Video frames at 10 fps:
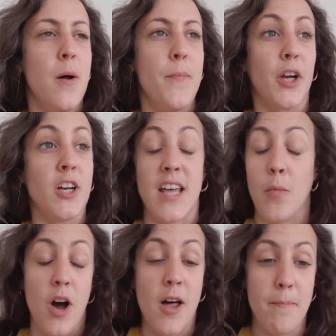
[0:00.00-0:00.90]
because there
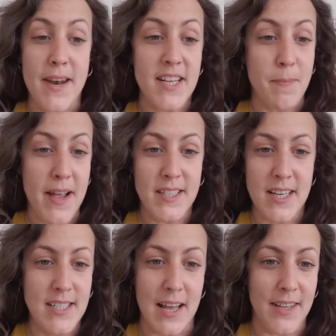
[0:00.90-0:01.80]
weren't many
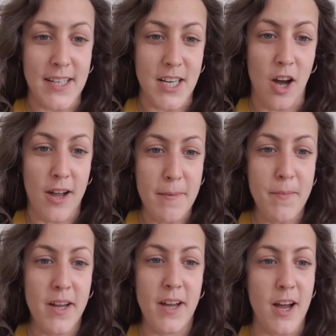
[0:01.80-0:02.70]
spaces at that time
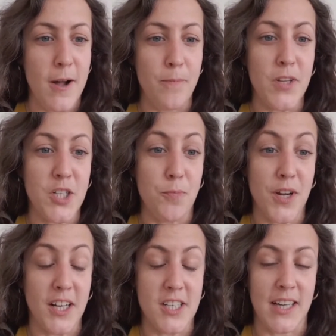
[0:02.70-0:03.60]
to
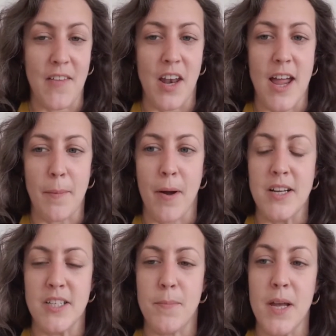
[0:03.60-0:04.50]
bring together
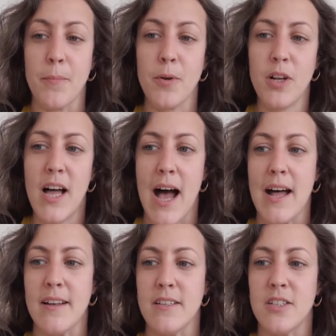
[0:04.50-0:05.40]
like-minded people.
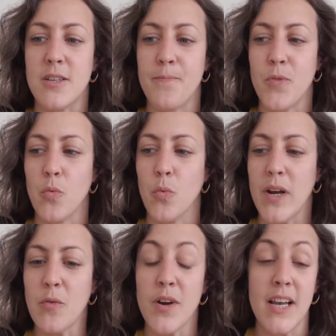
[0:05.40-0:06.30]
And
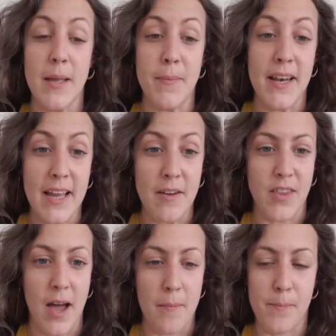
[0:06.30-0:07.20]
we really believe
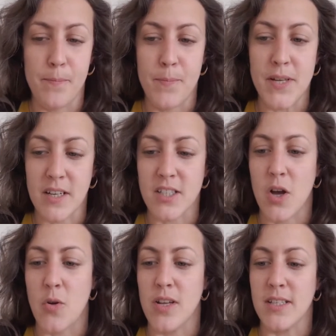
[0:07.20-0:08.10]
that business
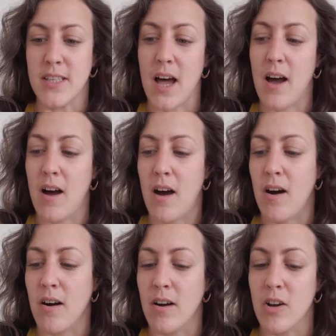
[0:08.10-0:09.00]
owners that
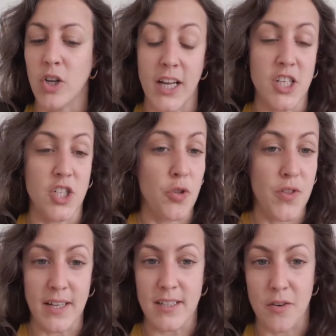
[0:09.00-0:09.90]
are looking to do
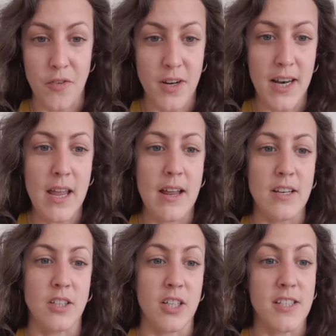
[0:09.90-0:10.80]
things differently
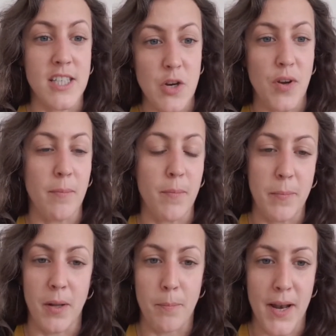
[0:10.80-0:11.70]
and considering
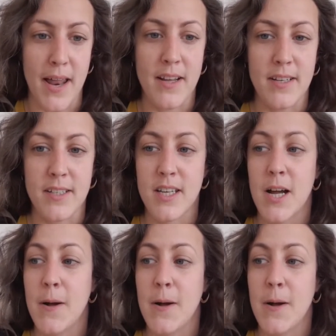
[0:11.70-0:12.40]
people and planet